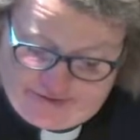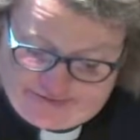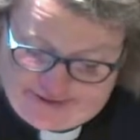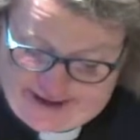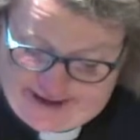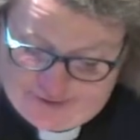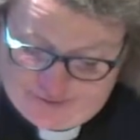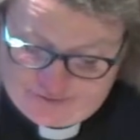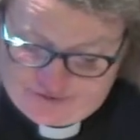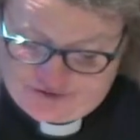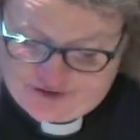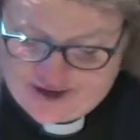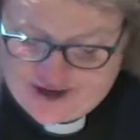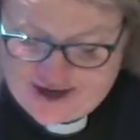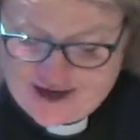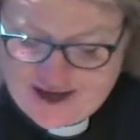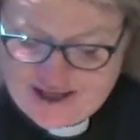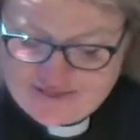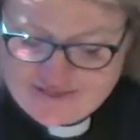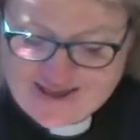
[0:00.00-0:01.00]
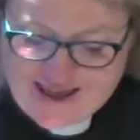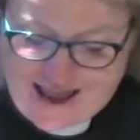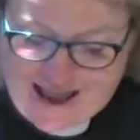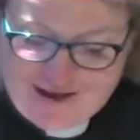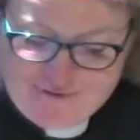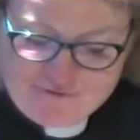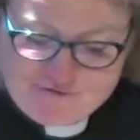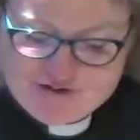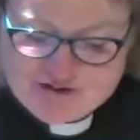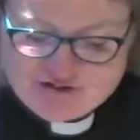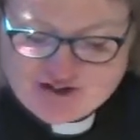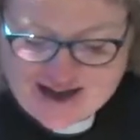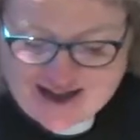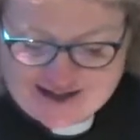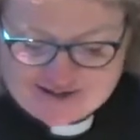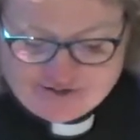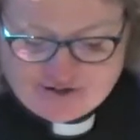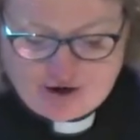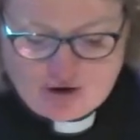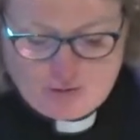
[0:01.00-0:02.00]
this out, the average
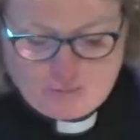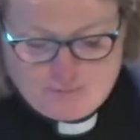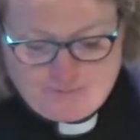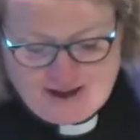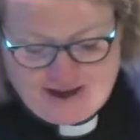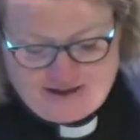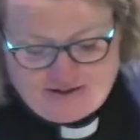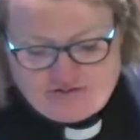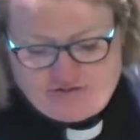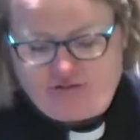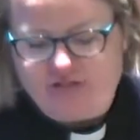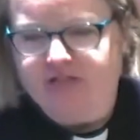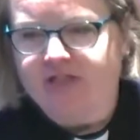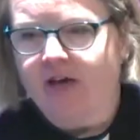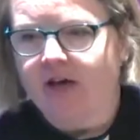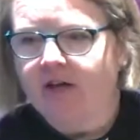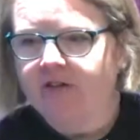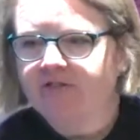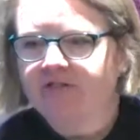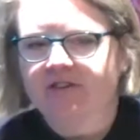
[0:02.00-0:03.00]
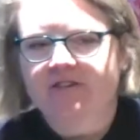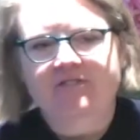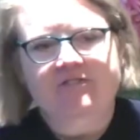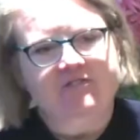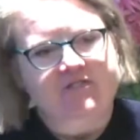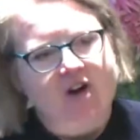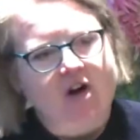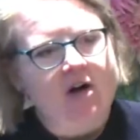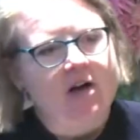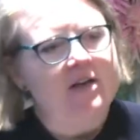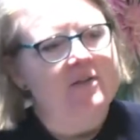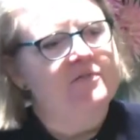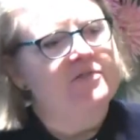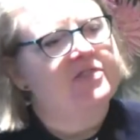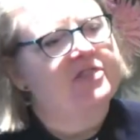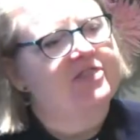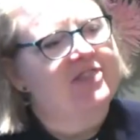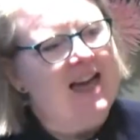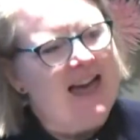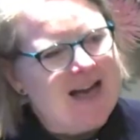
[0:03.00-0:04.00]
adult makes
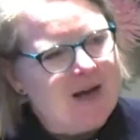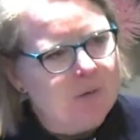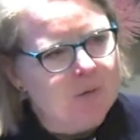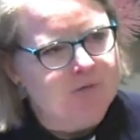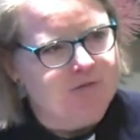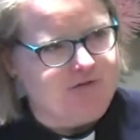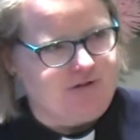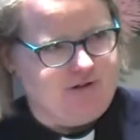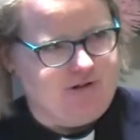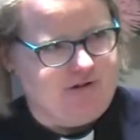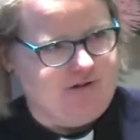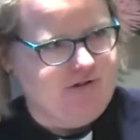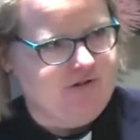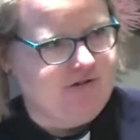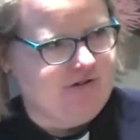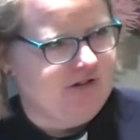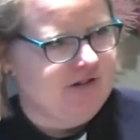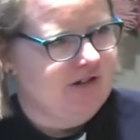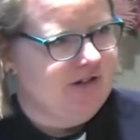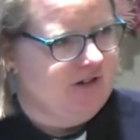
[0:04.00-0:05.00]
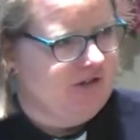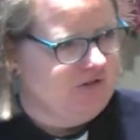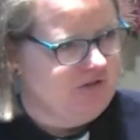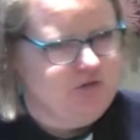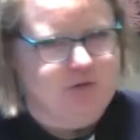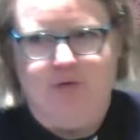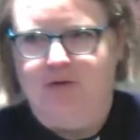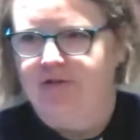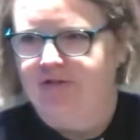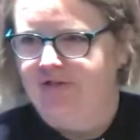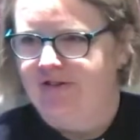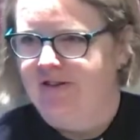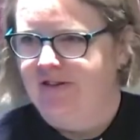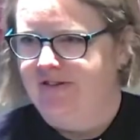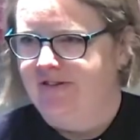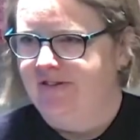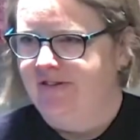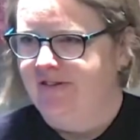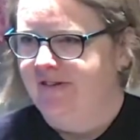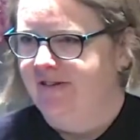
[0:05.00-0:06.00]
35,000
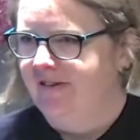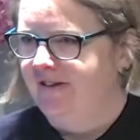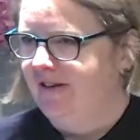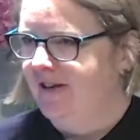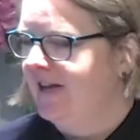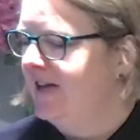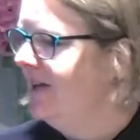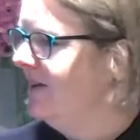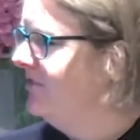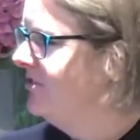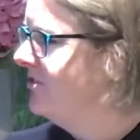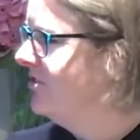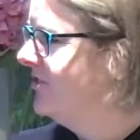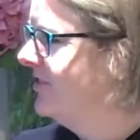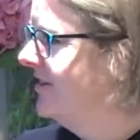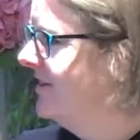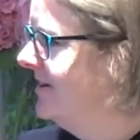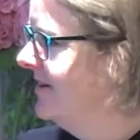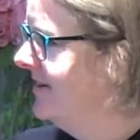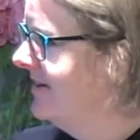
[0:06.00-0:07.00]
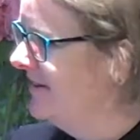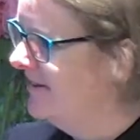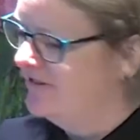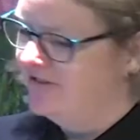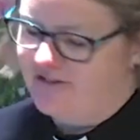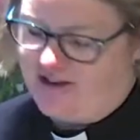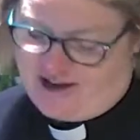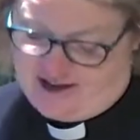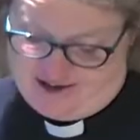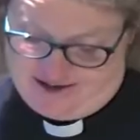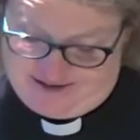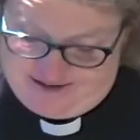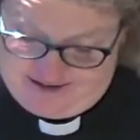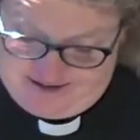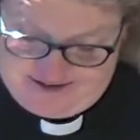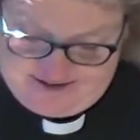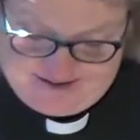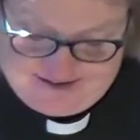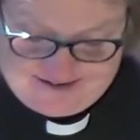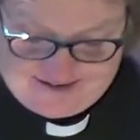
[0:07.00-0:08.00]
choices each day.
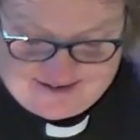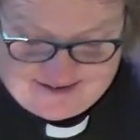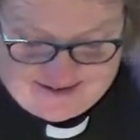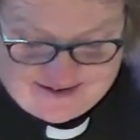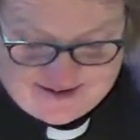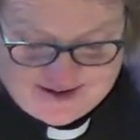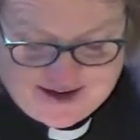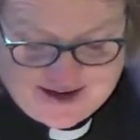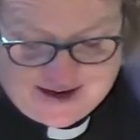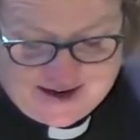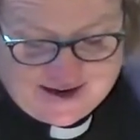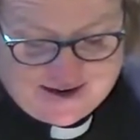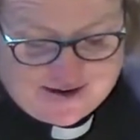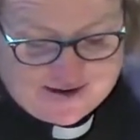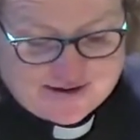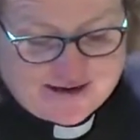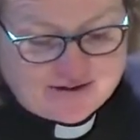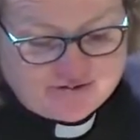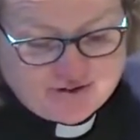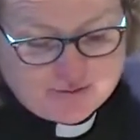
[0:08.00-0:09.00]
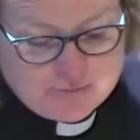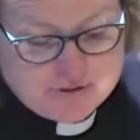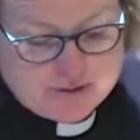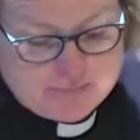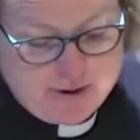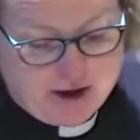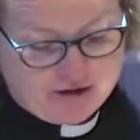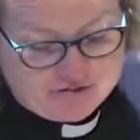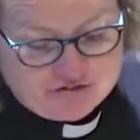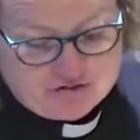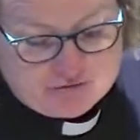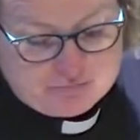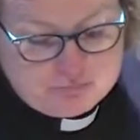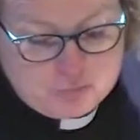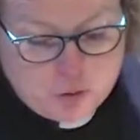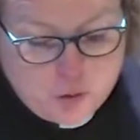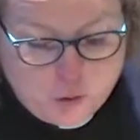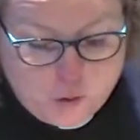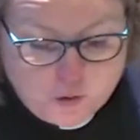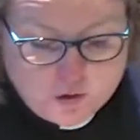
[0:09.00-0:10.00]
Now, some of them are
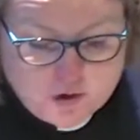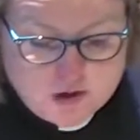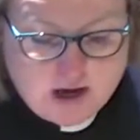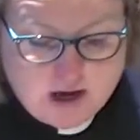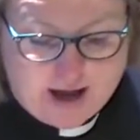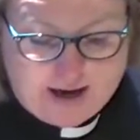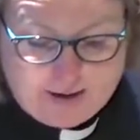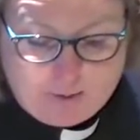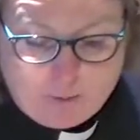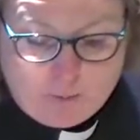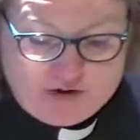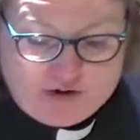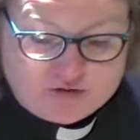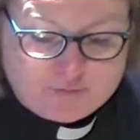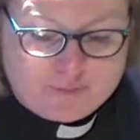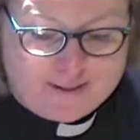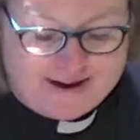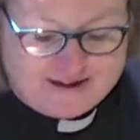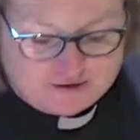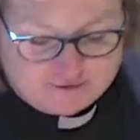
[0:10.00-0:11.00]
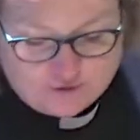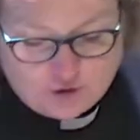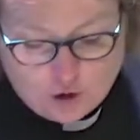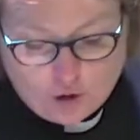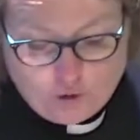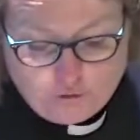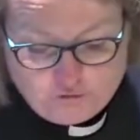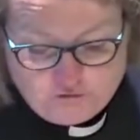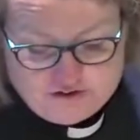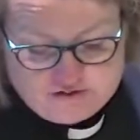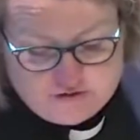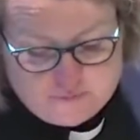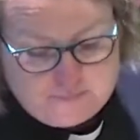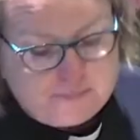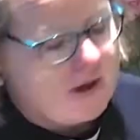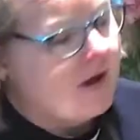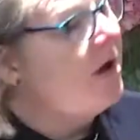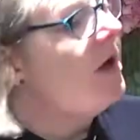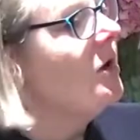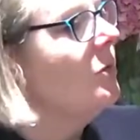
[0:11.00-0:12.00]
small, like which brand of coffee to
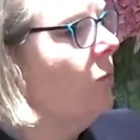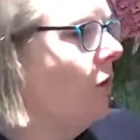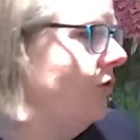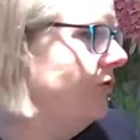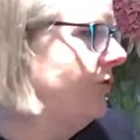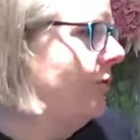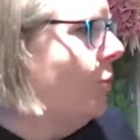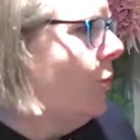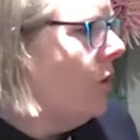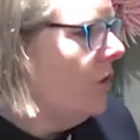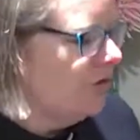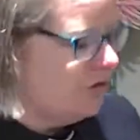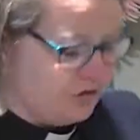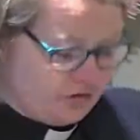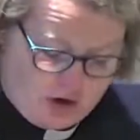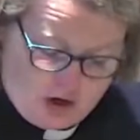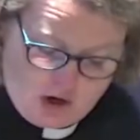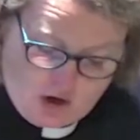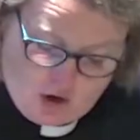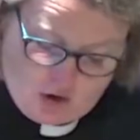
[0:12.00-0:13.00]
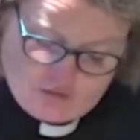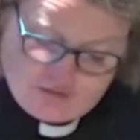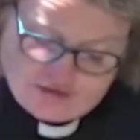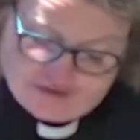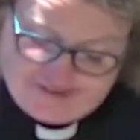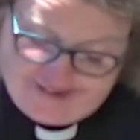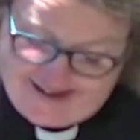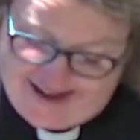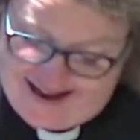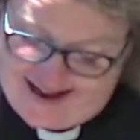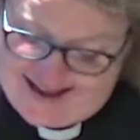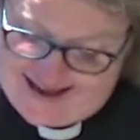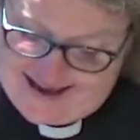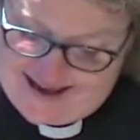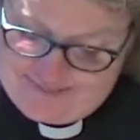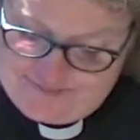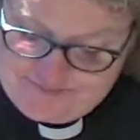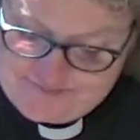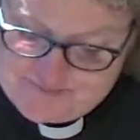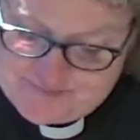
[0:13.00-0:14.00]
buy, what to watch on the
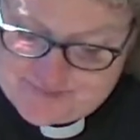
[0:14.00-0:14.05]
telly,